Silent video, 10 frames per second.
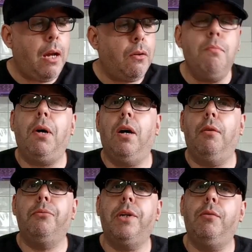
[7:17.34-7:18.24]
Go and buy
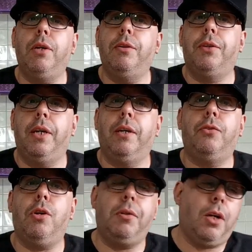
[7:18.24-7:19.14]
them, see what you think.
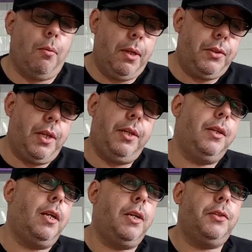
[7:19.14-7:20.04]
Drop your comments in,
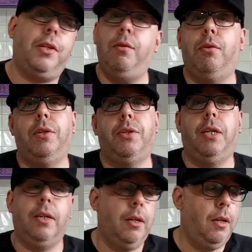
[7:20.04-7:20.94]
let us know what you
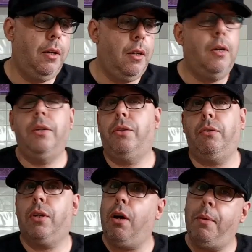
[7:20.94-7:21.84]
think. Drop
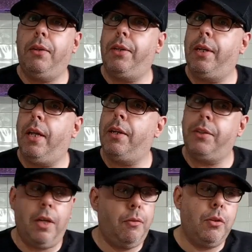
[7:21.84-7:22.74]
your comments in and let us
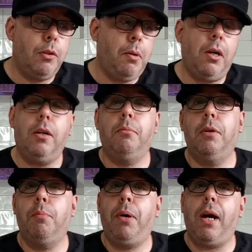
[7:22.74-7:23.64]
know if you're going to buy them.
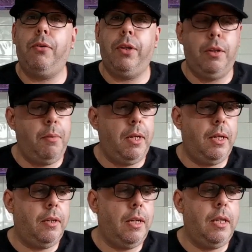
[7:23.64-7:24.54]
A pound at the
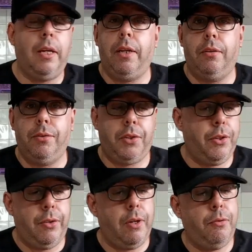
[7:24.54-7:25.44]
minute in Lidl's. I
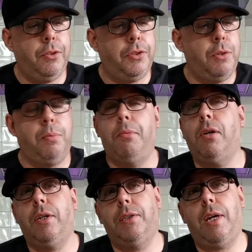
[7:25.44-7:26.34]
don't know if other
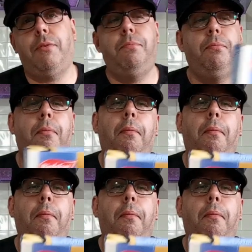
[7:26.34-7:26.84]
supermarkets have them.